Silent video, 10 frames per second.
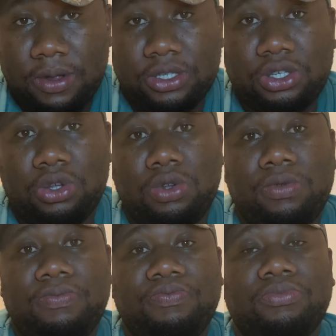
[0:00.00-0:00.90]

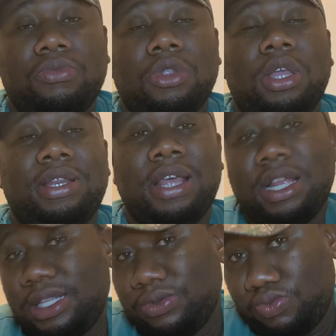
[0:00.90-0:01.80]
So
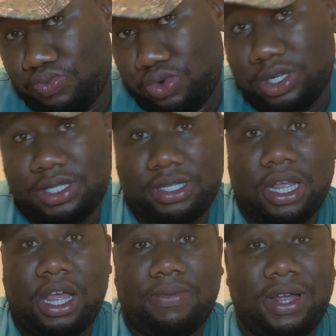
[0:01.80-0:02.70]
that was
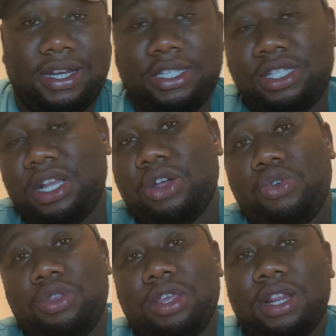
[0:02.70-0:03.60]
at least a
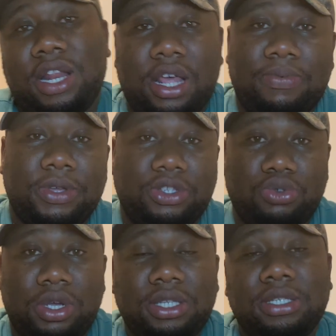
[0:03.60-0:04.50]
good thing that happened
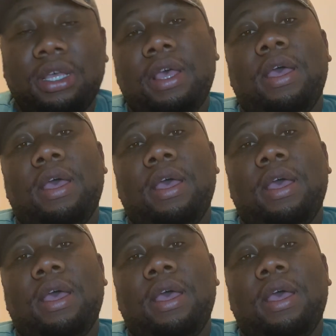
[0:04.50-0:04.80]
to us.